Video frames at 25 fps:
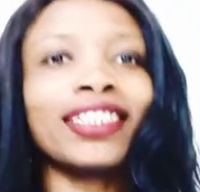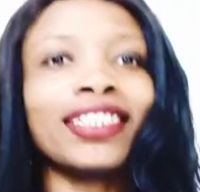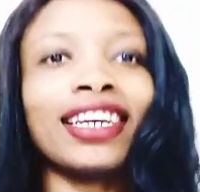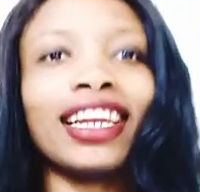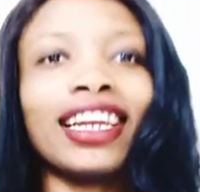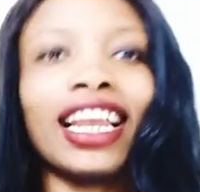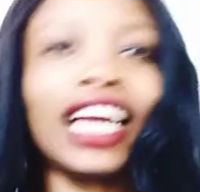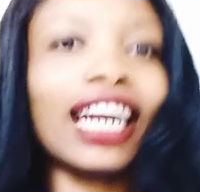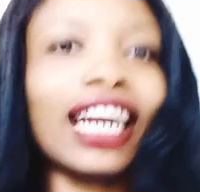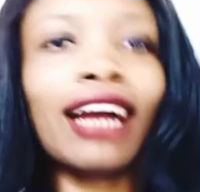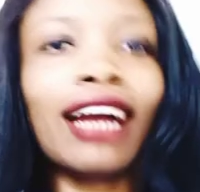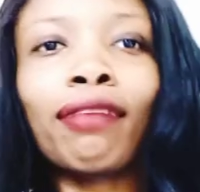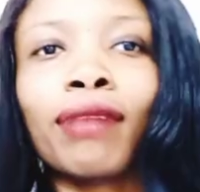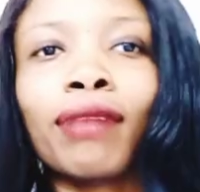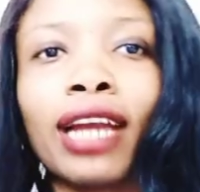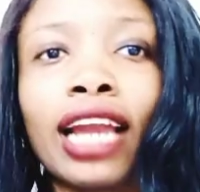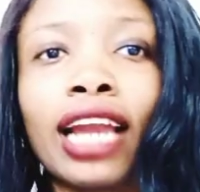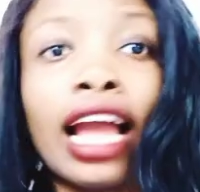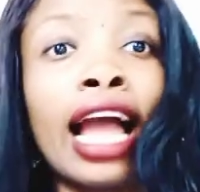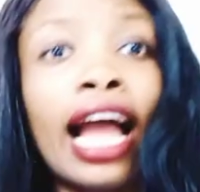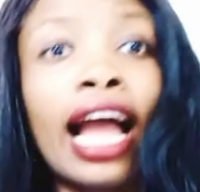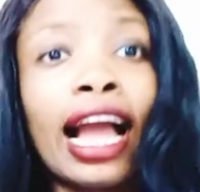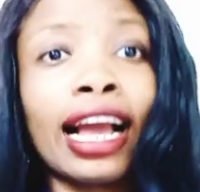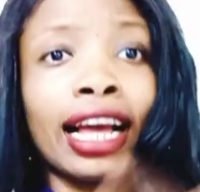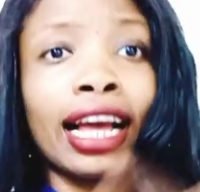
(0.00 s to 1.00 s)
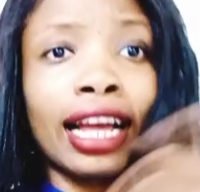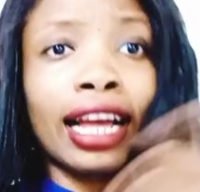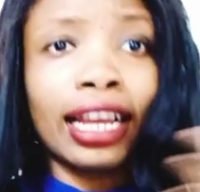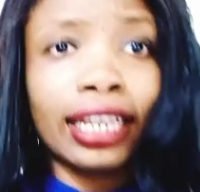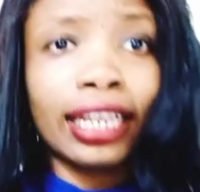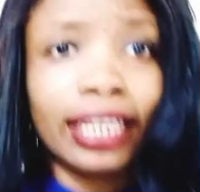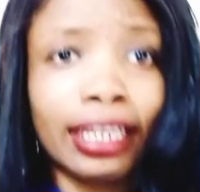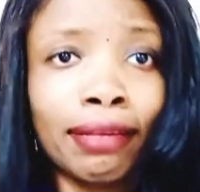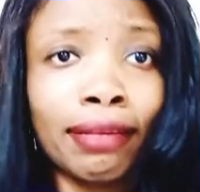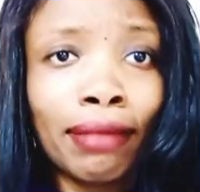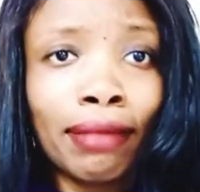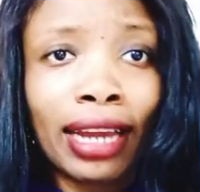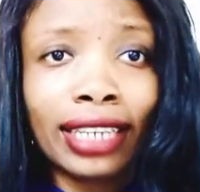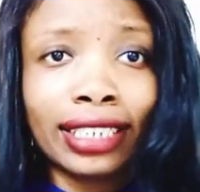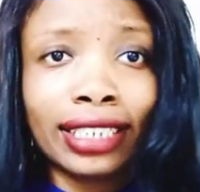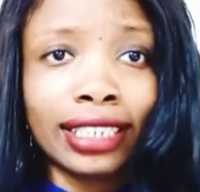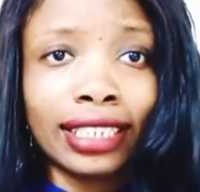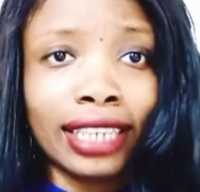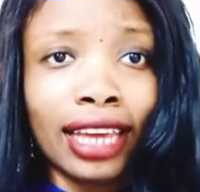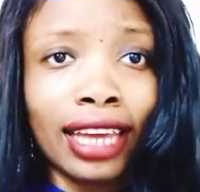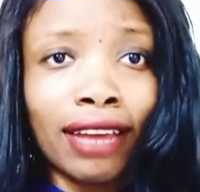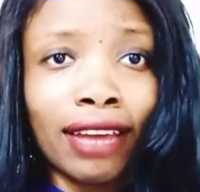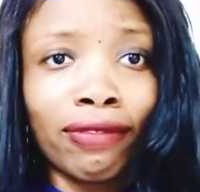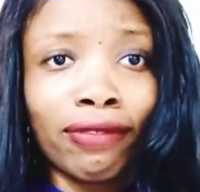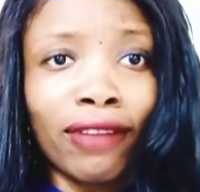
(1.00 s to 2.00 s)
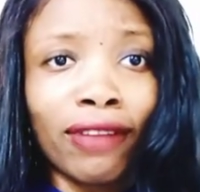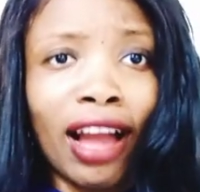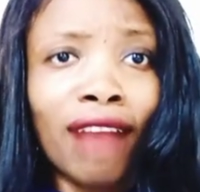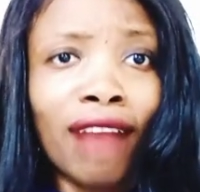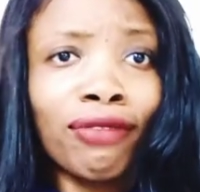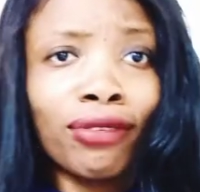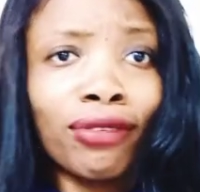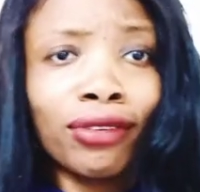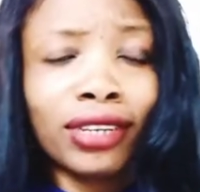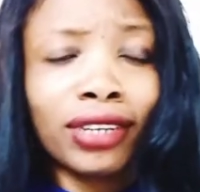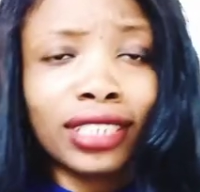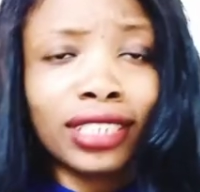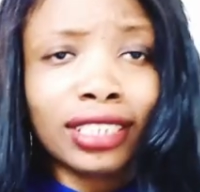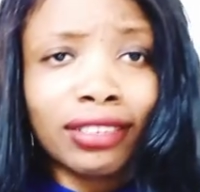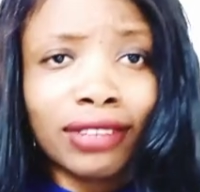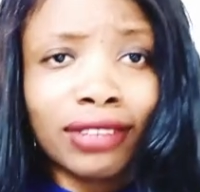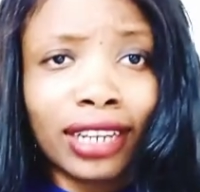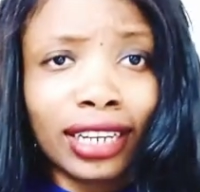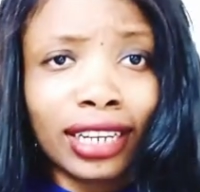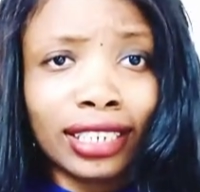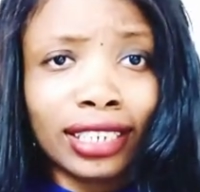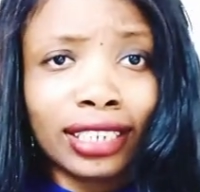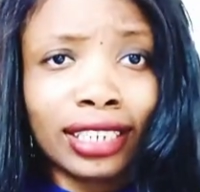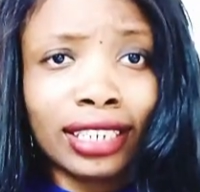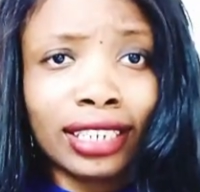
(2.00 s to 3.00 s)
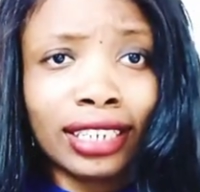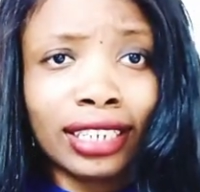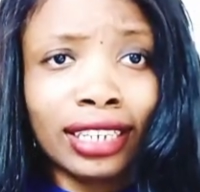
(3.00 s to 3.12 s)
Like, I'm like, I can't keep myself. I've already read.